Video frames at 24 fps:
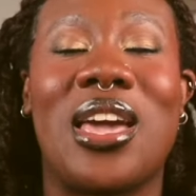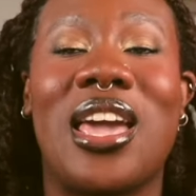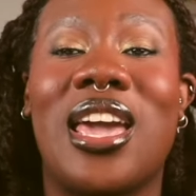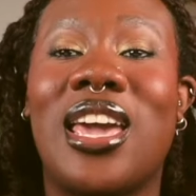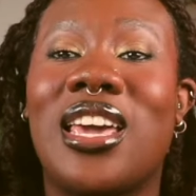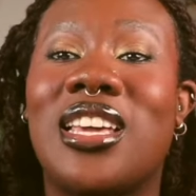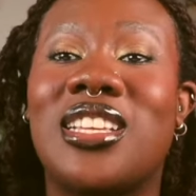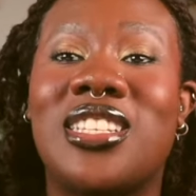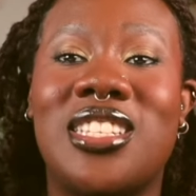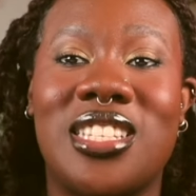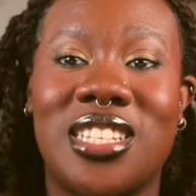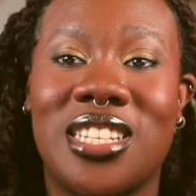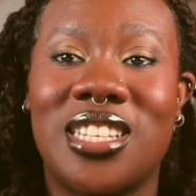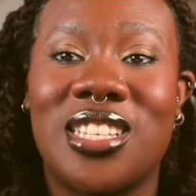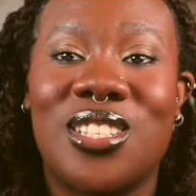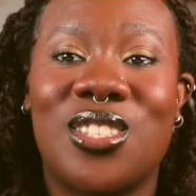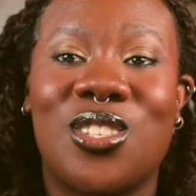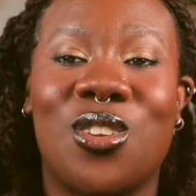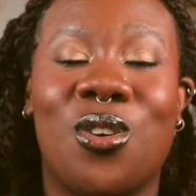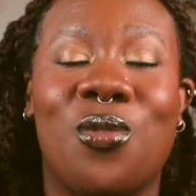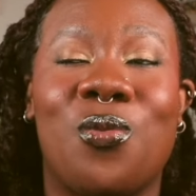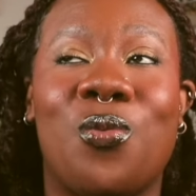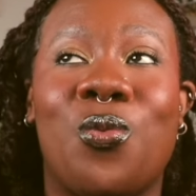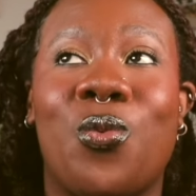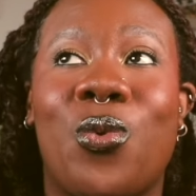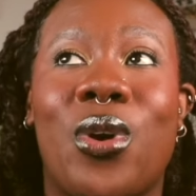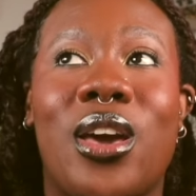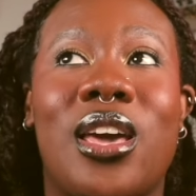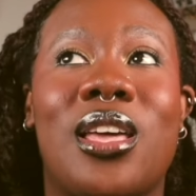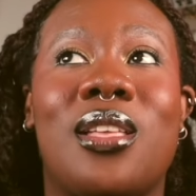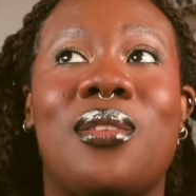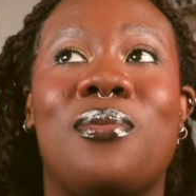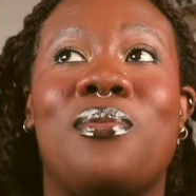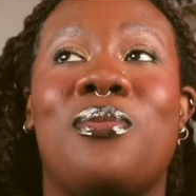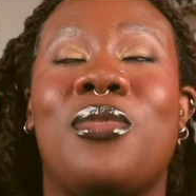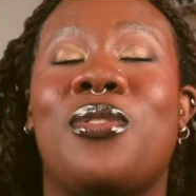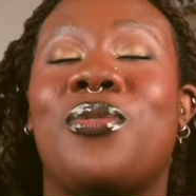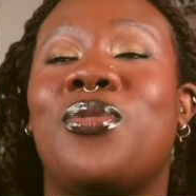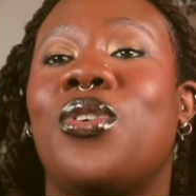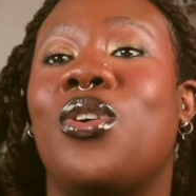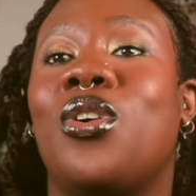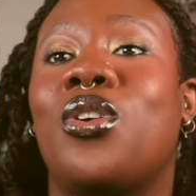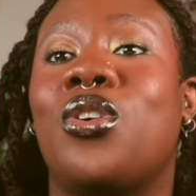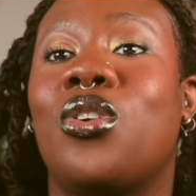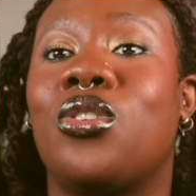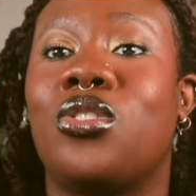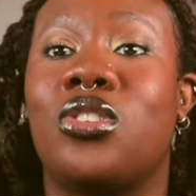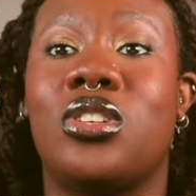ages of when
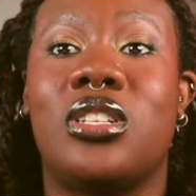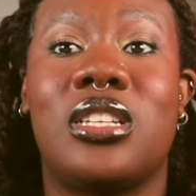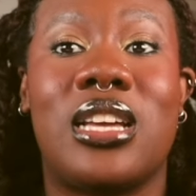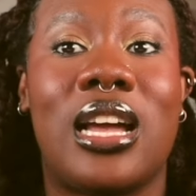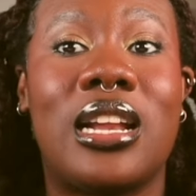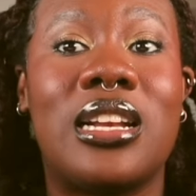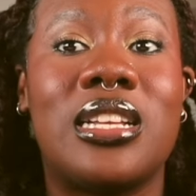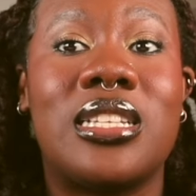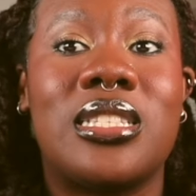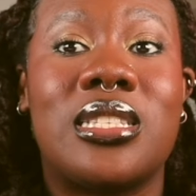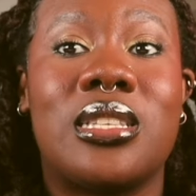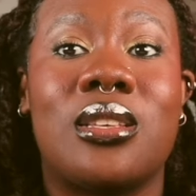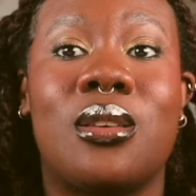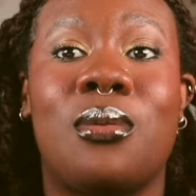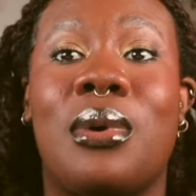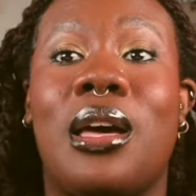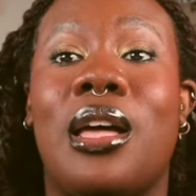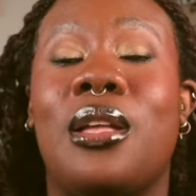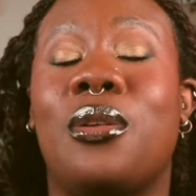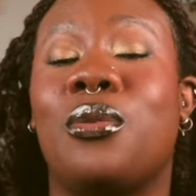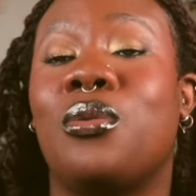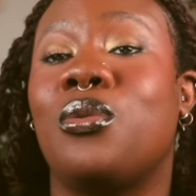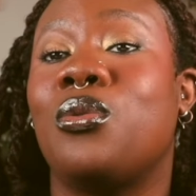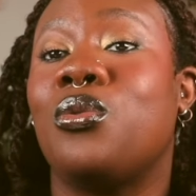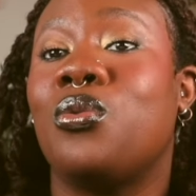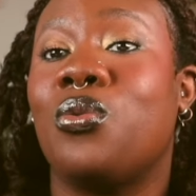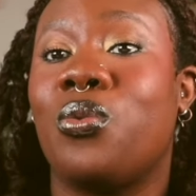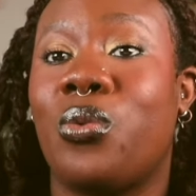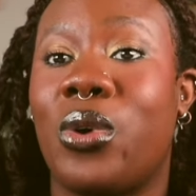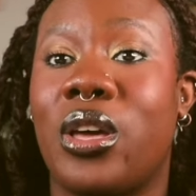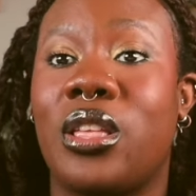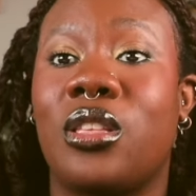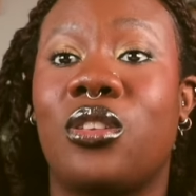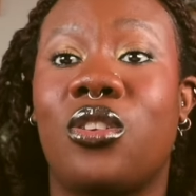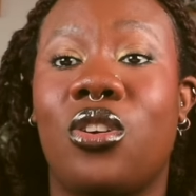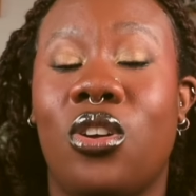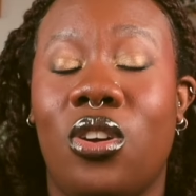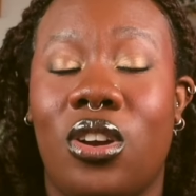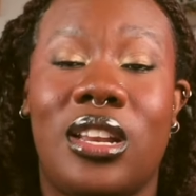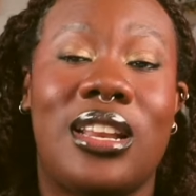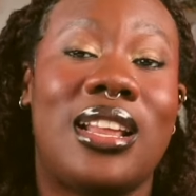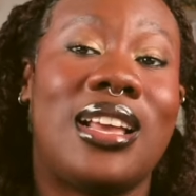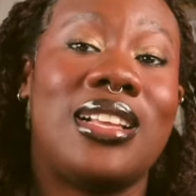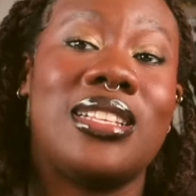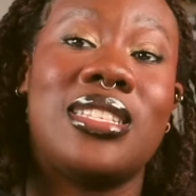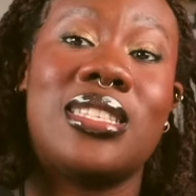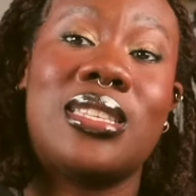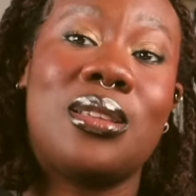before colonialism and when
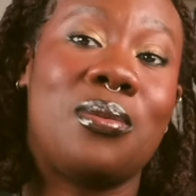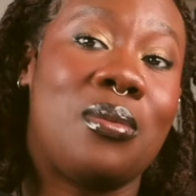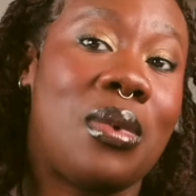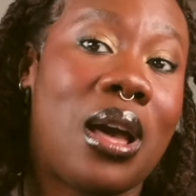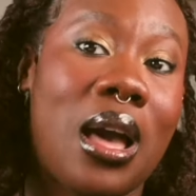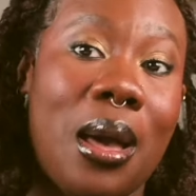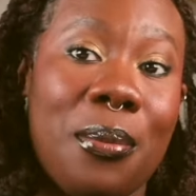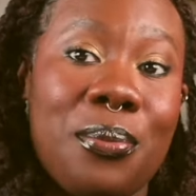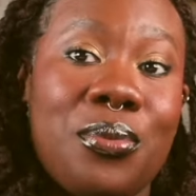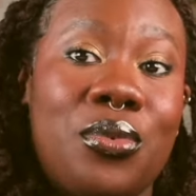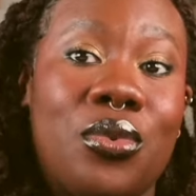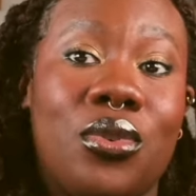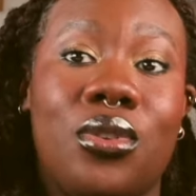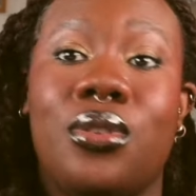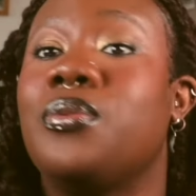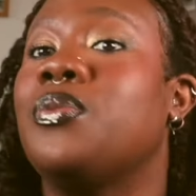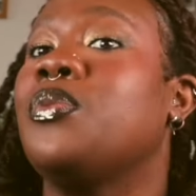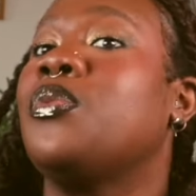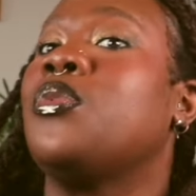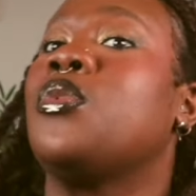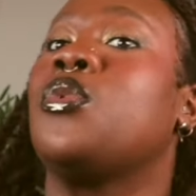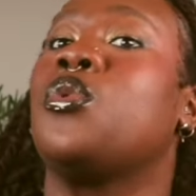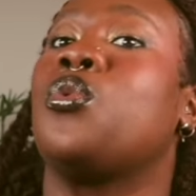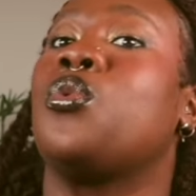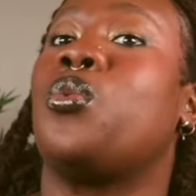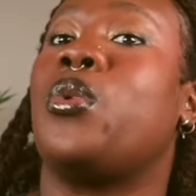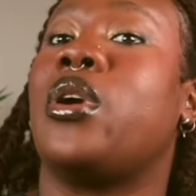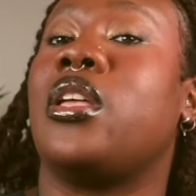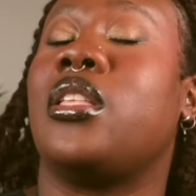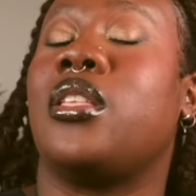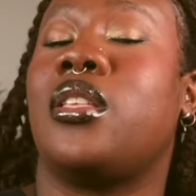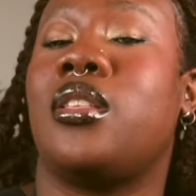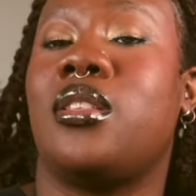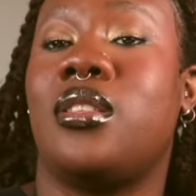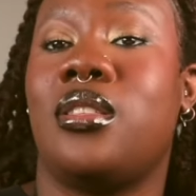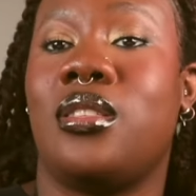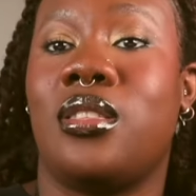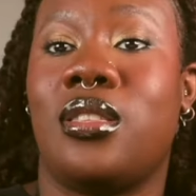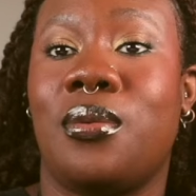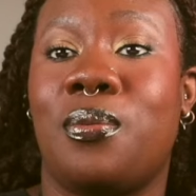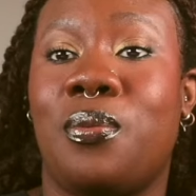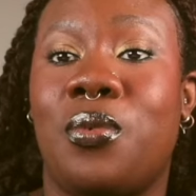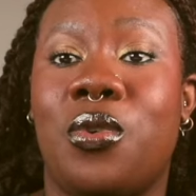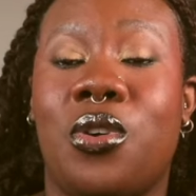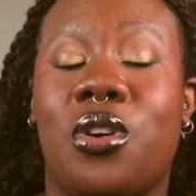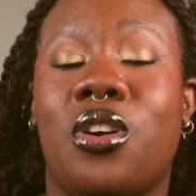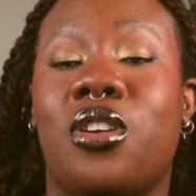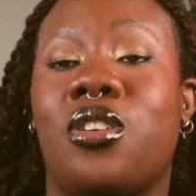colonialism happened, when
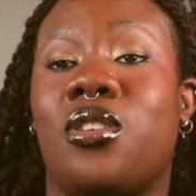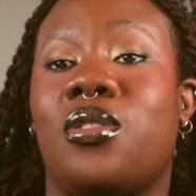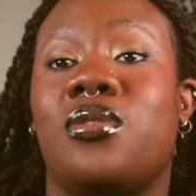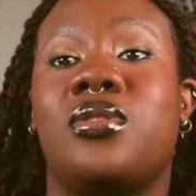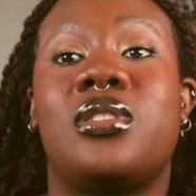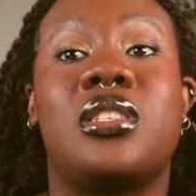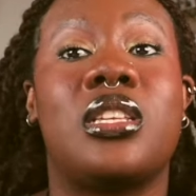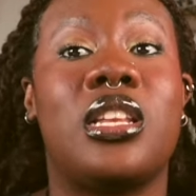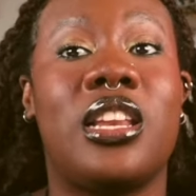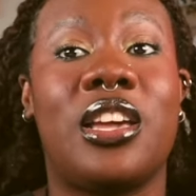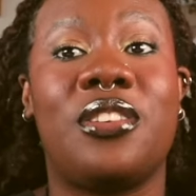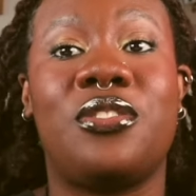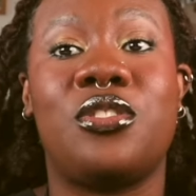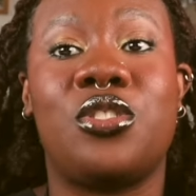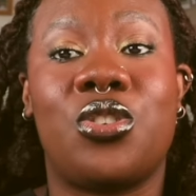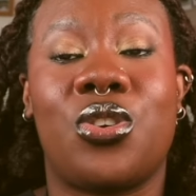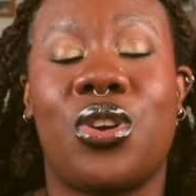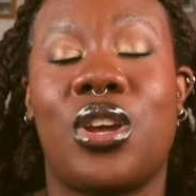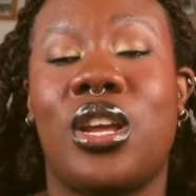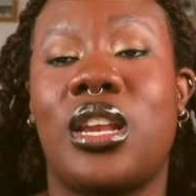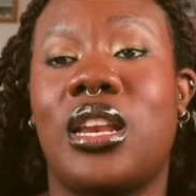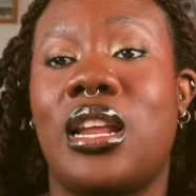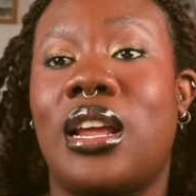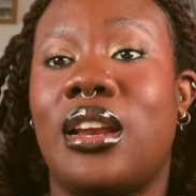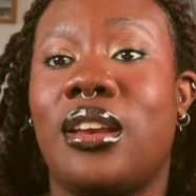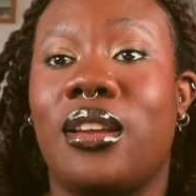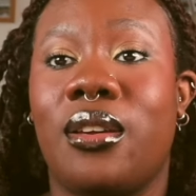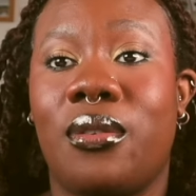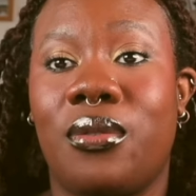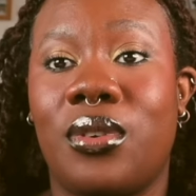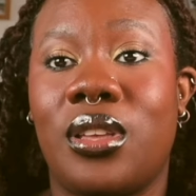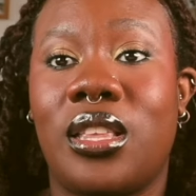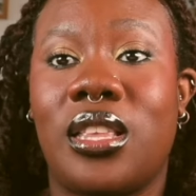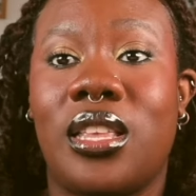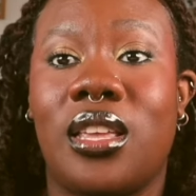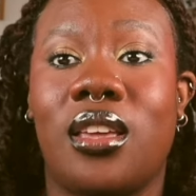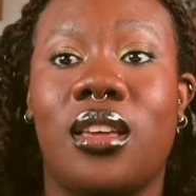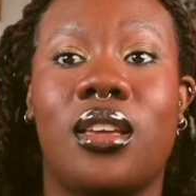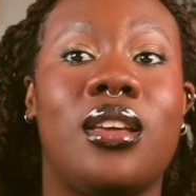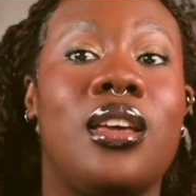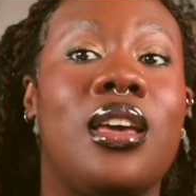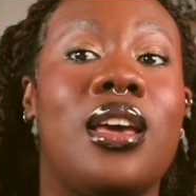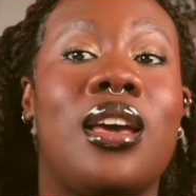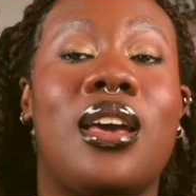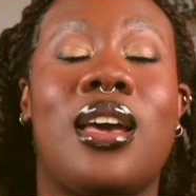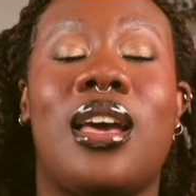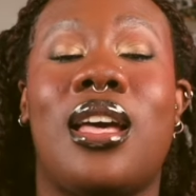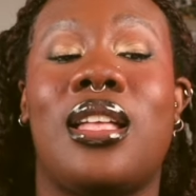the period of slave trade and everything.